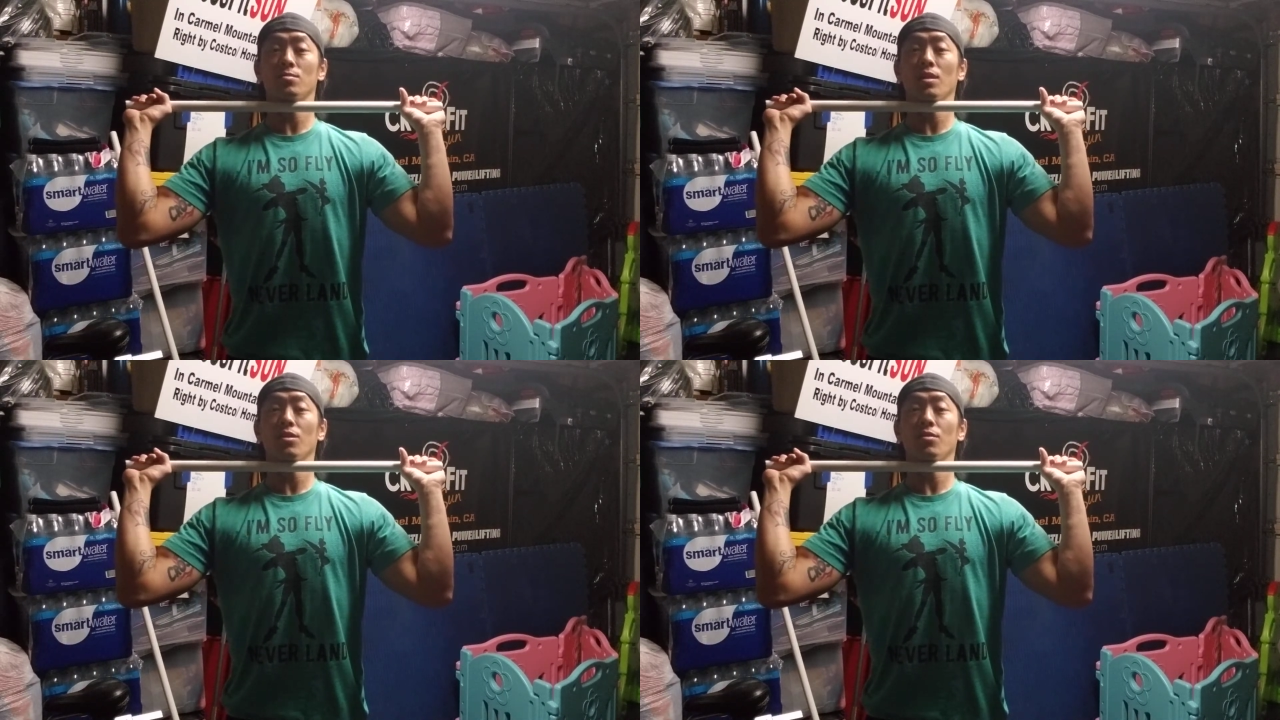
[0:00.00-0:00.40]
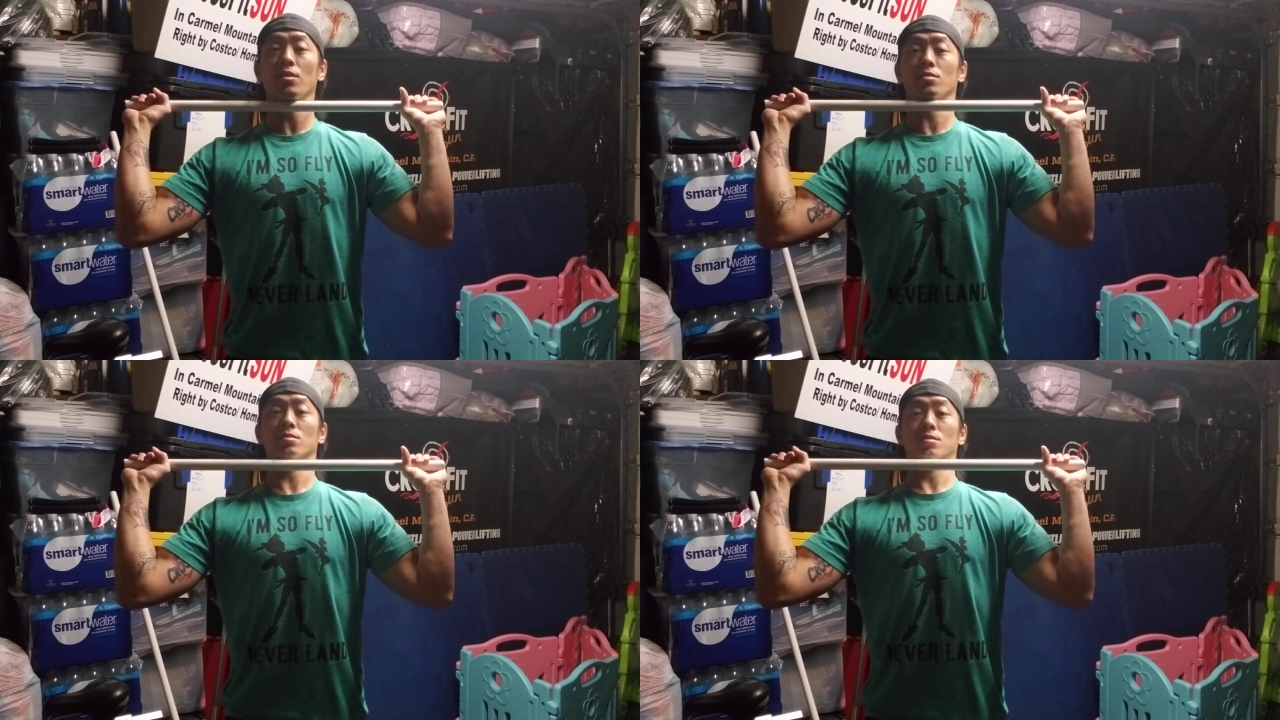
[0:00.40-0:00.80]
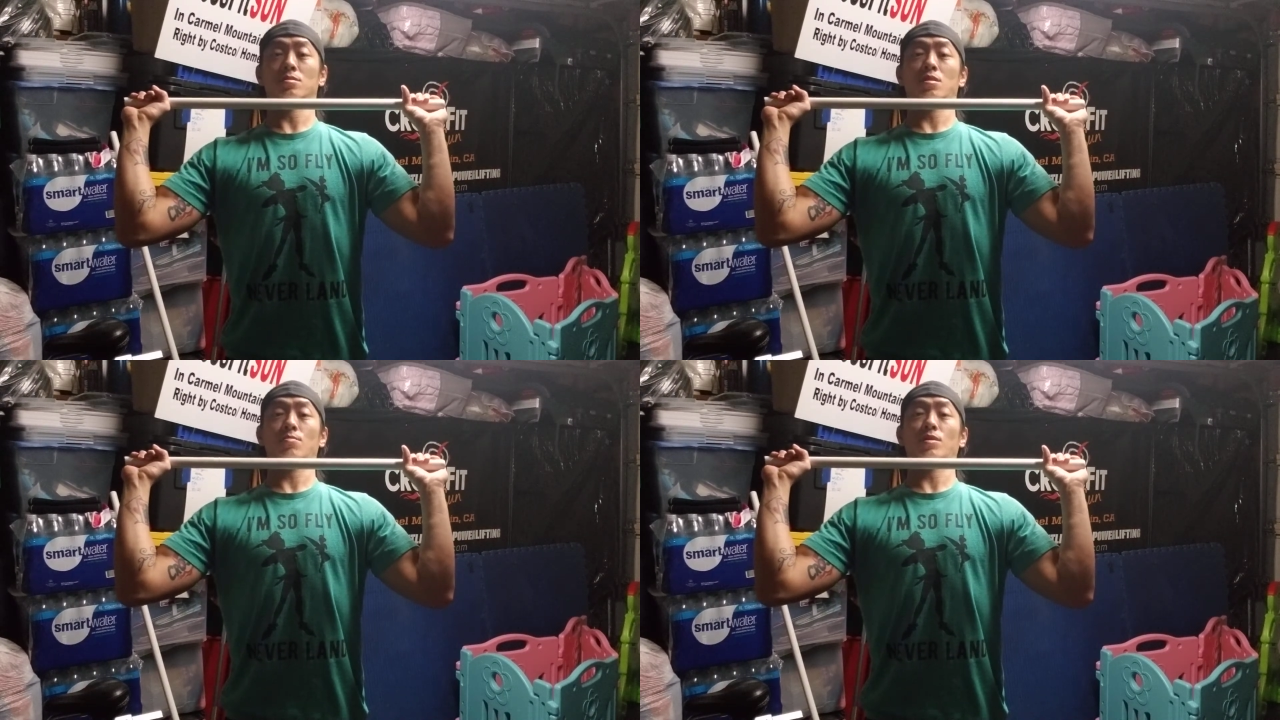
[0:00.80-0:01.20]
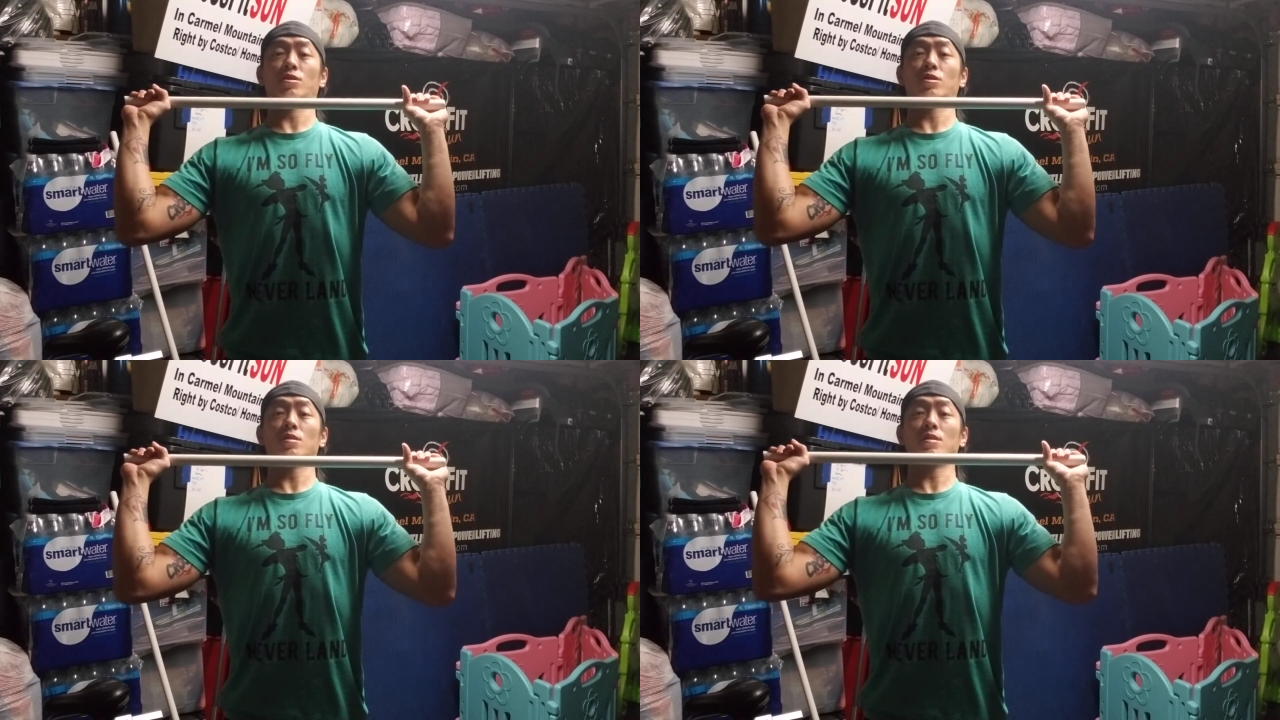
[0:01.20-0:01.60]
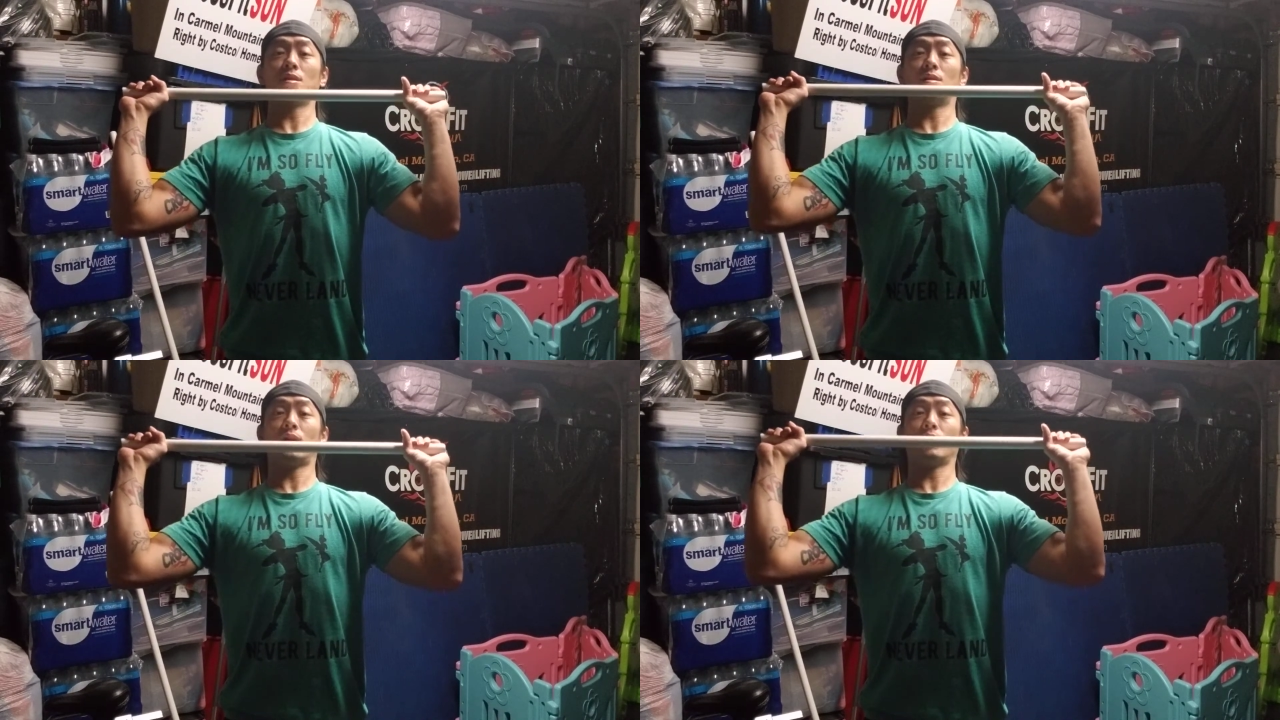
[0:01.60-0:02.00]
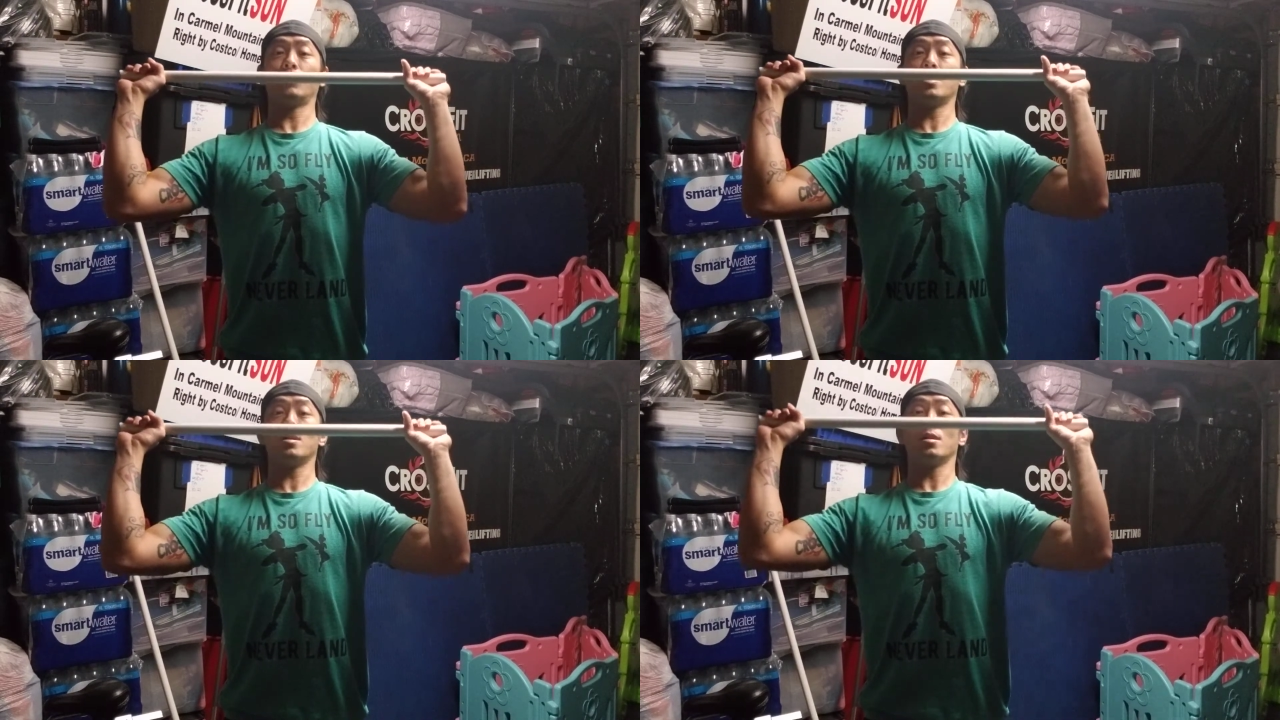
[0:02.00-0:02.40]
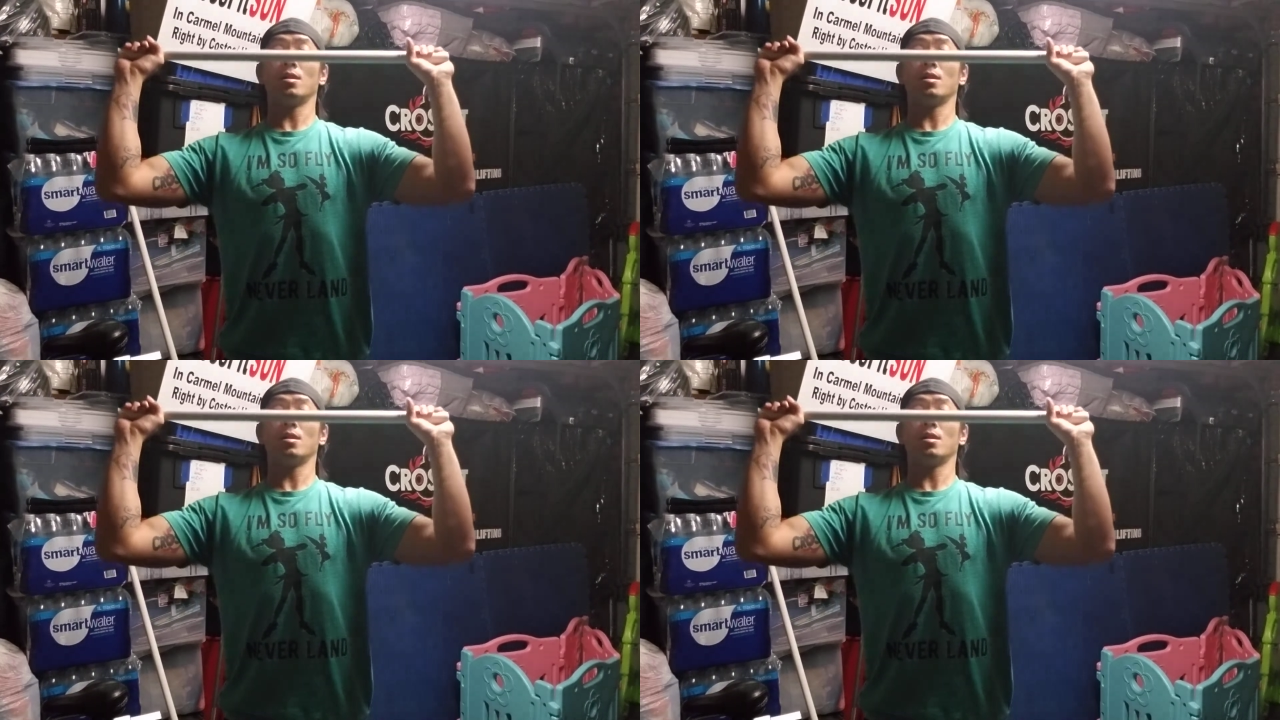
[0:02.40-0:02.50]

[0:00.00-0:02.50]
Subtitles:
my throat, tuck my chin, get it out of the way.